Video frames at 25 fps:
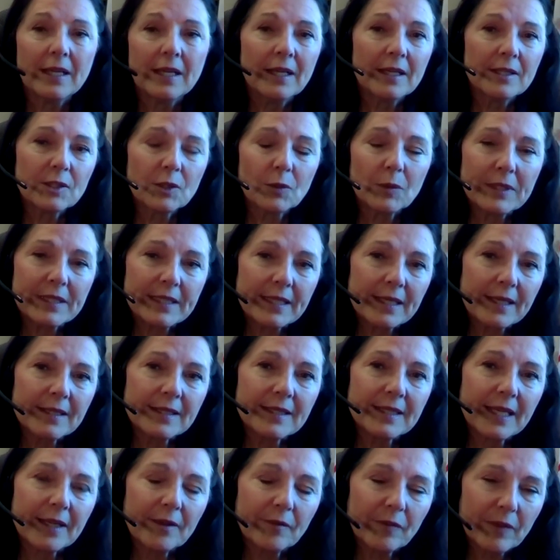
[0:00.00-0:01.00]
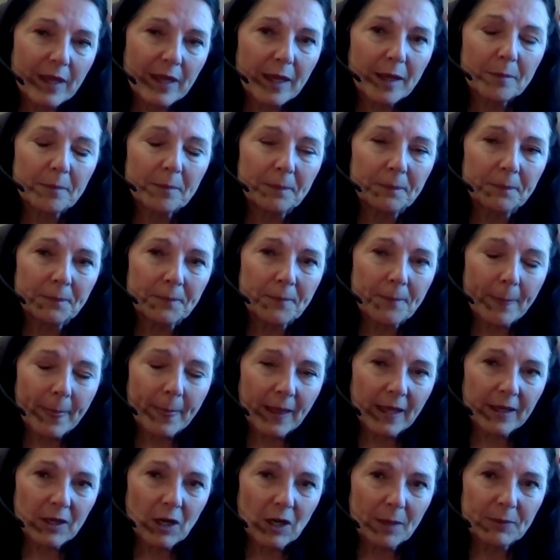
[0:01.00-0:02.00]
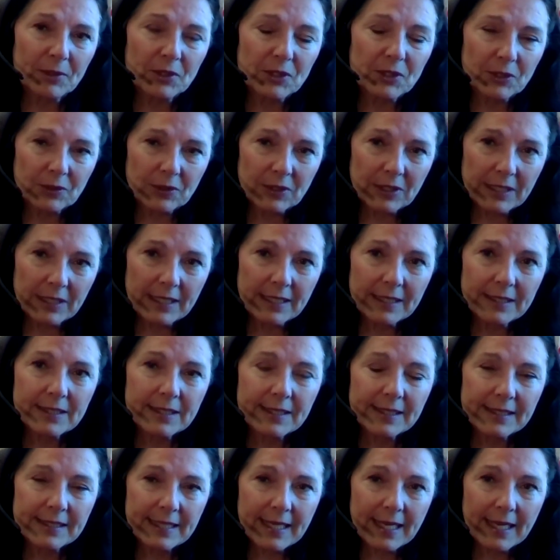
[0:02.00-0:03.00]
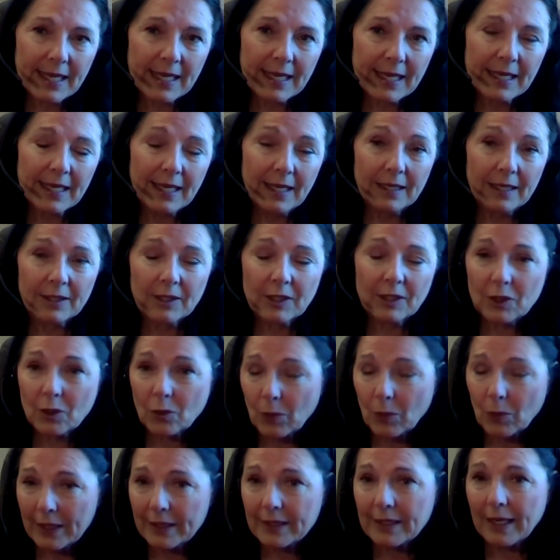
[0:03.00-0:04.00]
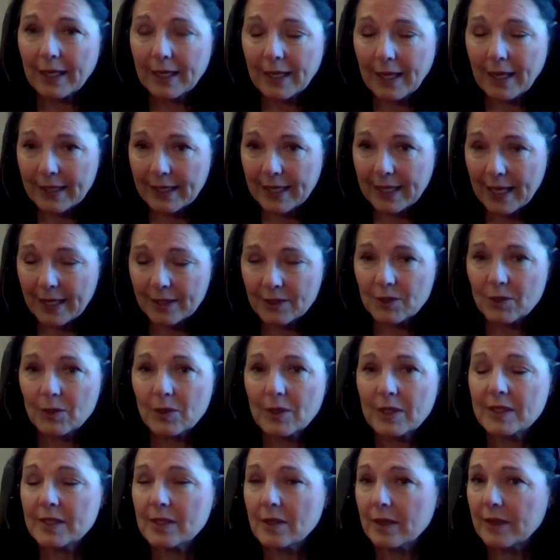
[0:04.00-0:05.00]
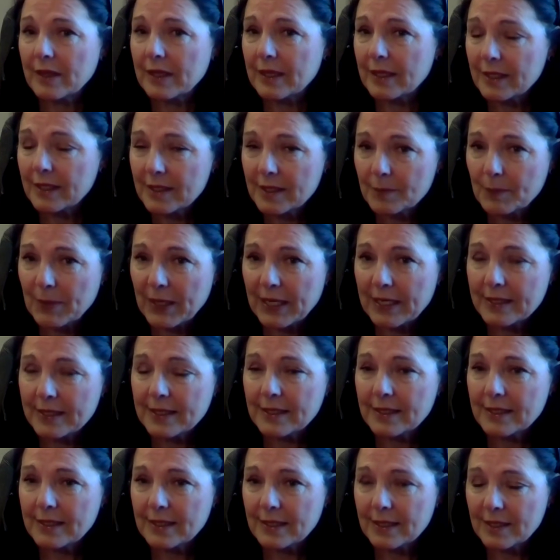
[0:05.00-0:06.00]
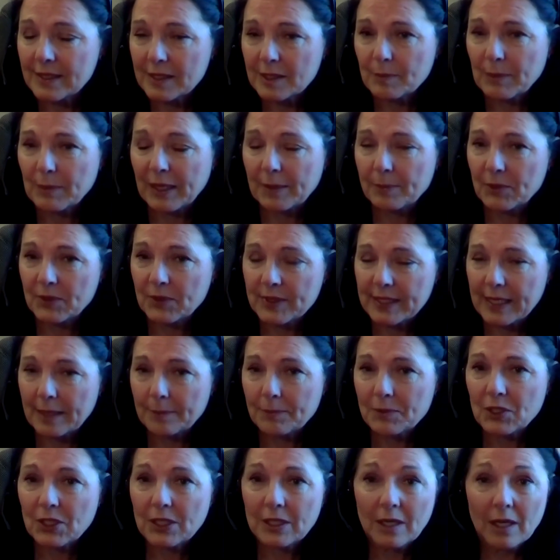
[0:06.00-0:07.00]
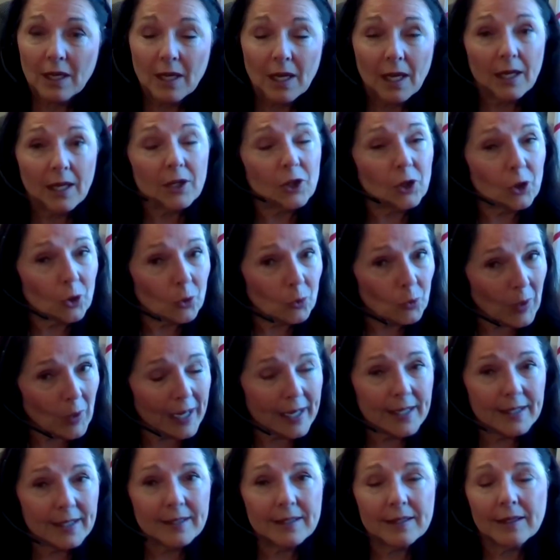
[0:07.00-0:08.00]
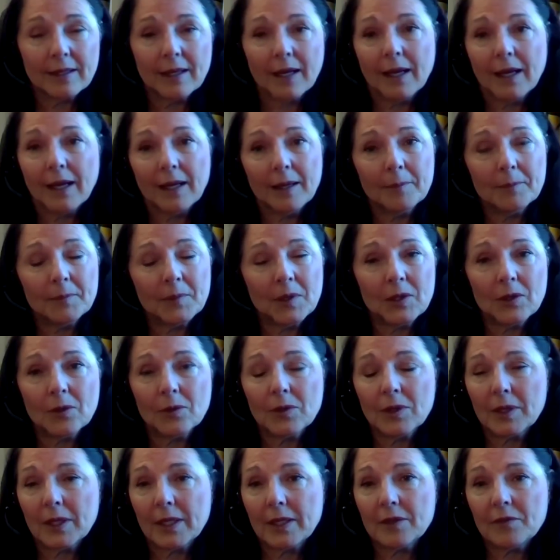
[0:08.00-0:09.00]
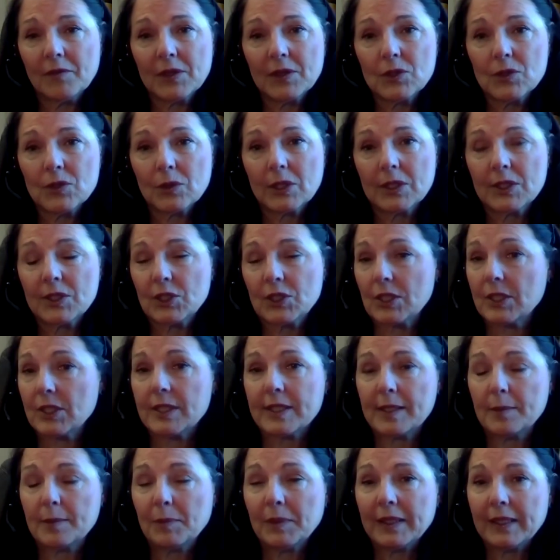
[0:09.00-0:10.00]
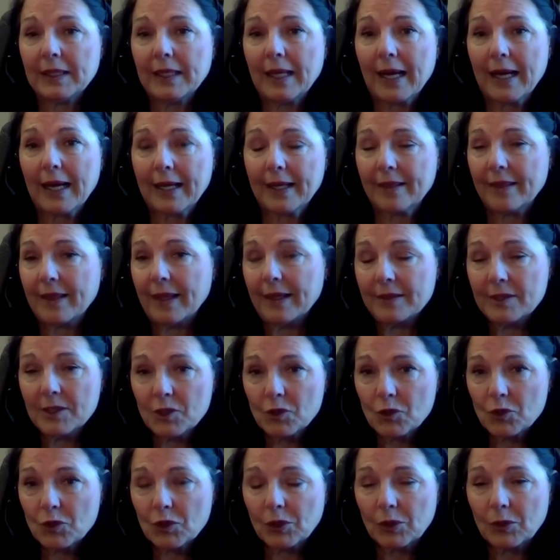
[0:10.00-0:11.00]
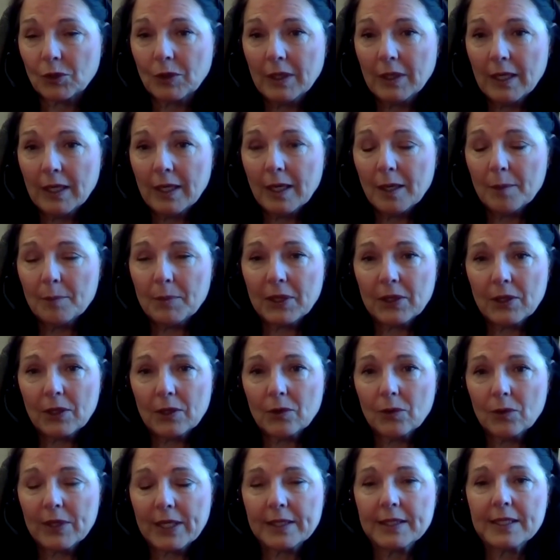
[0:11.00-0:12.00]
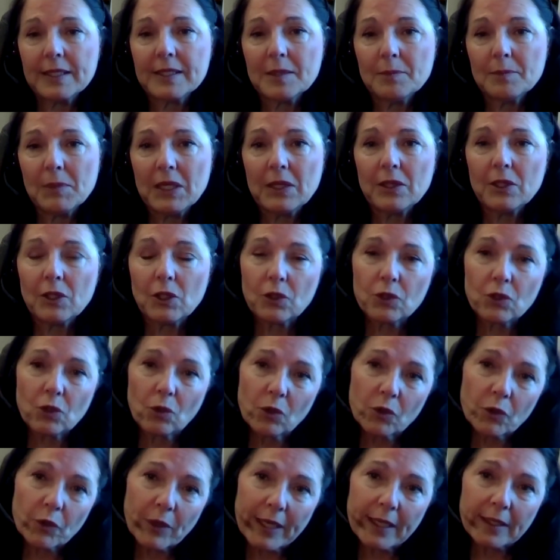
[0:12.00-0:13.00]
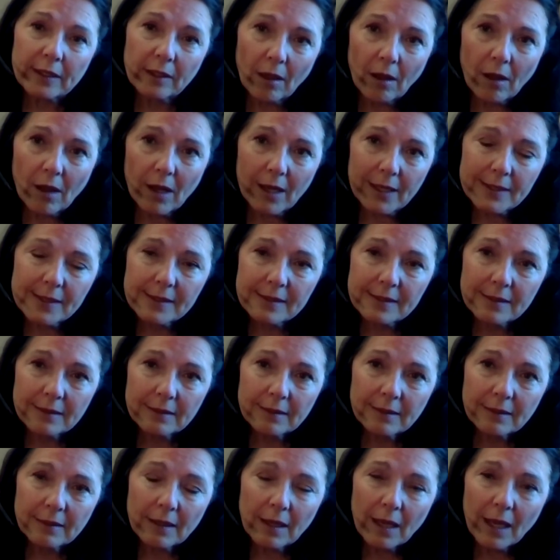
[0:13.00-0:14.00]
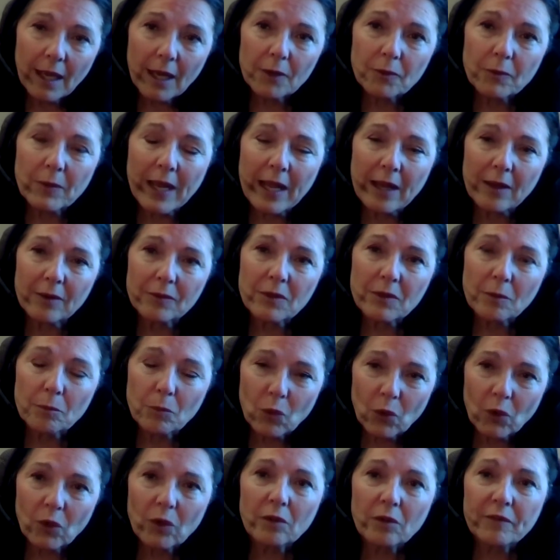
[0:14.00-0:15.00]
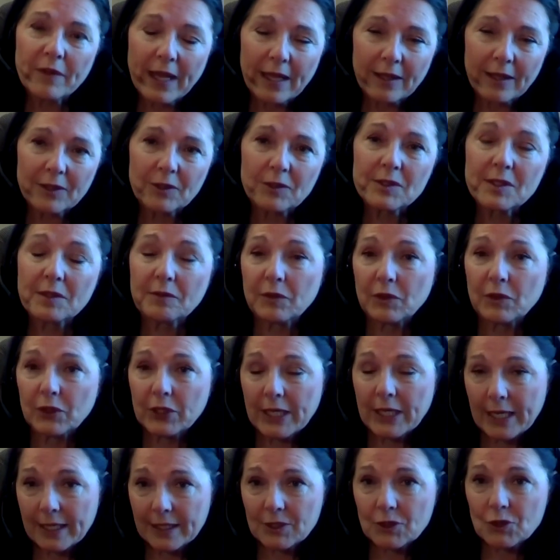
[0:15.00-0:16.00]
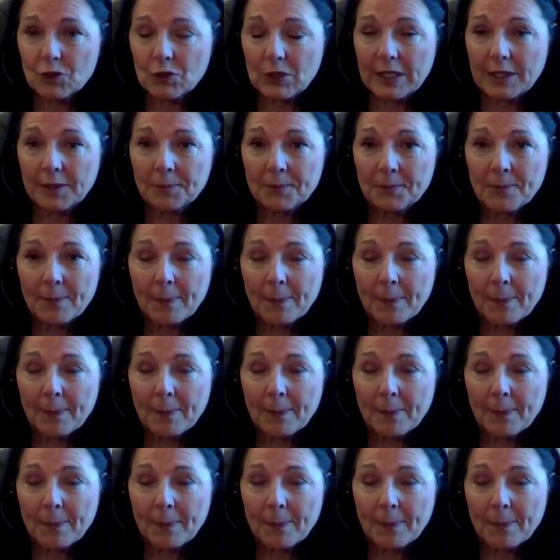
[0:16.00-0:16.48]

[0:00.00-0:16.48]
So it does give them an opportunity to say, what, I can't do this on this basis. This is my perception. You're right. The individual could just simply lie. That's true. But that doesn't mean that you don't create laws around the moral values of your country.